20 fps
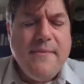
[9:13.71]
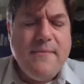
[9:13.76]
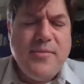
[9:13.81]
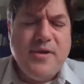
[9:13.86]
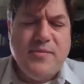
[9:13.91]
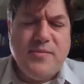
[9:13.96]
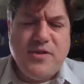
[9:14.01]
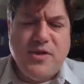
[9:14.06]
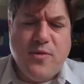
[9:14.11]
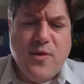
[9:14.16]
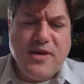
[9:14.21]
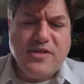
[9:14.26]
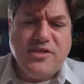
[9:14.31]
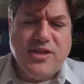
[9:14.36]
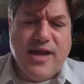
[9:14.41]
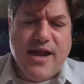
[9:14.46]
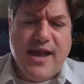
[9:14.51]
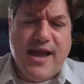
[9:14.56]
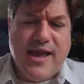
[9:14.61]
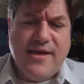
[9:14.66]
But the
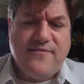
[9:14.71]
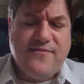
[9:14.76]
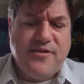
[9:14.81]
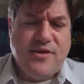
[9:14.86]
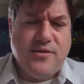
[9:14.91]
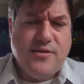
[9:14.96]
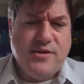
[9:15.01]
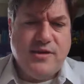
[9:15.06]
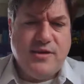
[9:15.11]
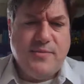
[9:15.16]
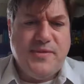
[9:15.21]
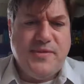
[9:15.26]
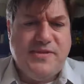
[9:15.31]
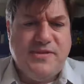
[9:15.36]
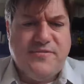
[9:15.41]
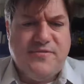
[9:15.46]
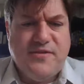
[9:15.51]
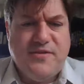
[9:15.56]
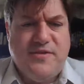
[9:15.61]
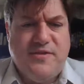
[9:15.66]
question I have for you, a little bit
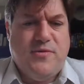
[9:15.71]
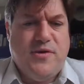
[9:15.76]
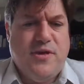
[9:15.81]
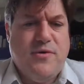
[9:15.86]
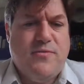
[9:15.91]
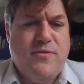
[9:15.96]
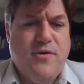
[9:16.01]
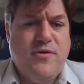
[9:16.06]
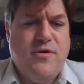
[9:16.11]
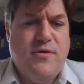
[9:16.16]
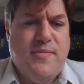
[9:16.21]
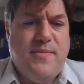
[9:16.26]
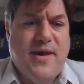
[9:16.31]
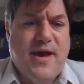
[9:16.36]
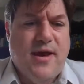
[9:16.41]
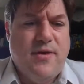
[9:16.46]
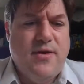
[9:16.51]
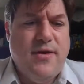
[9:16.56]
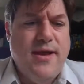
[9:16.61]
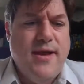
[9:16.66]
different than what you wrote
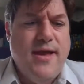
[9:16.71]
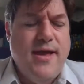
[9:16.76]
about.